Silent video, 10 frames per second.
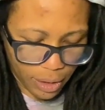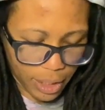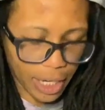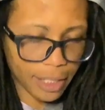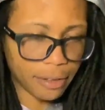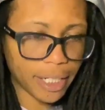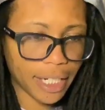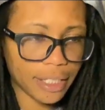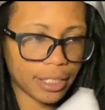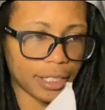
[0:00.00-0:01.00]
I know I
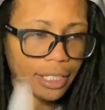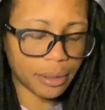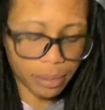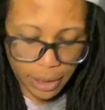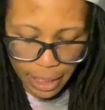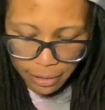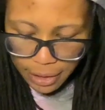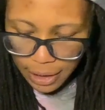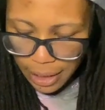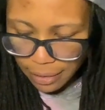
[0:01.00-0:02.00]
had a sketchbook
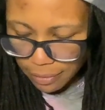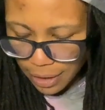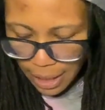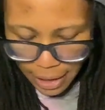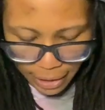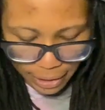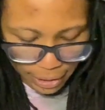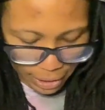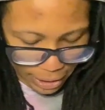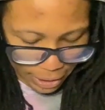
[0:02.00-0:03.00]
outside of class.
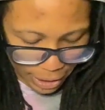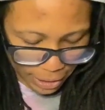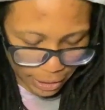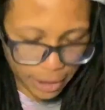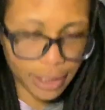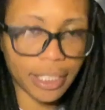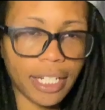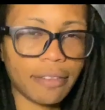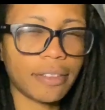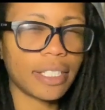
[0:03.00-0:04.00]
Like, I didn't just
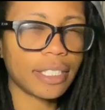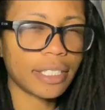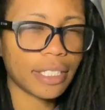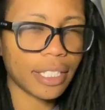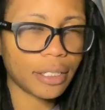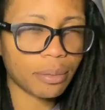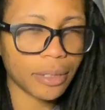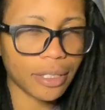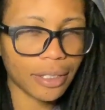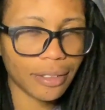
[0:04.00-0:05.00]
have this
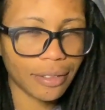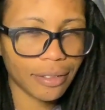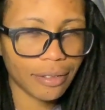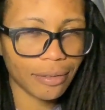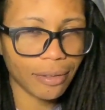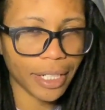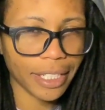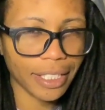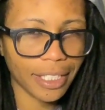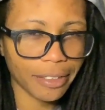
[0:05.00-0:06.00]
sketchbook.
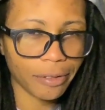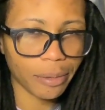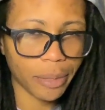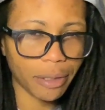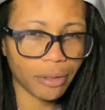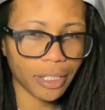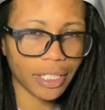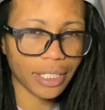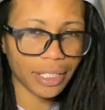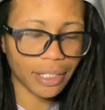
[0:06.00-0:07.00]
right? Like for my work
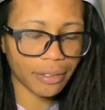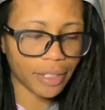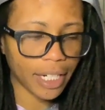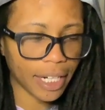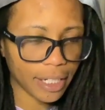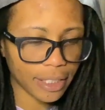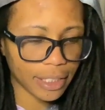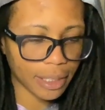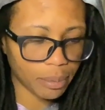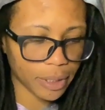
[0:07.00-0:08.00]
and stuff. I had a
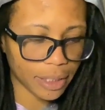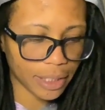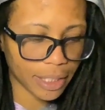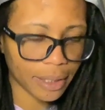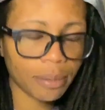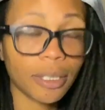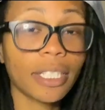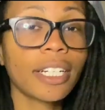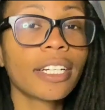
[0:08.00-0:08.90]
separate sketchbook.